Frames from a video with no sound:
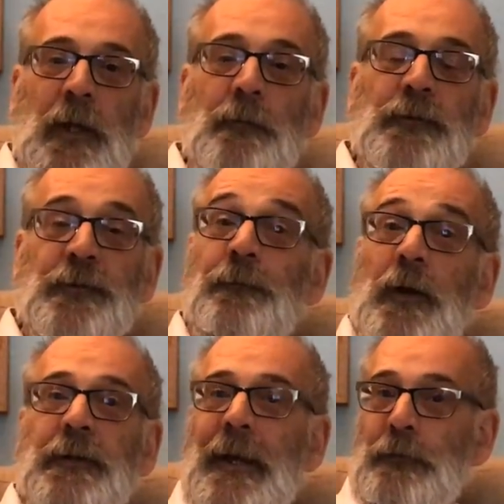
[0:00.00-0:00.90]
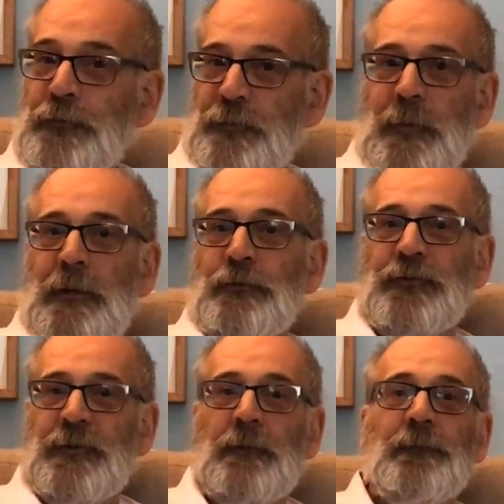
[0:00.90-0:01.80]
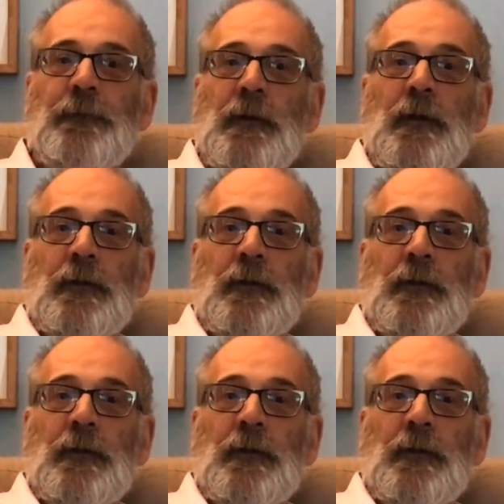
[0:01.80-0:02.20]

able to find out about stuff,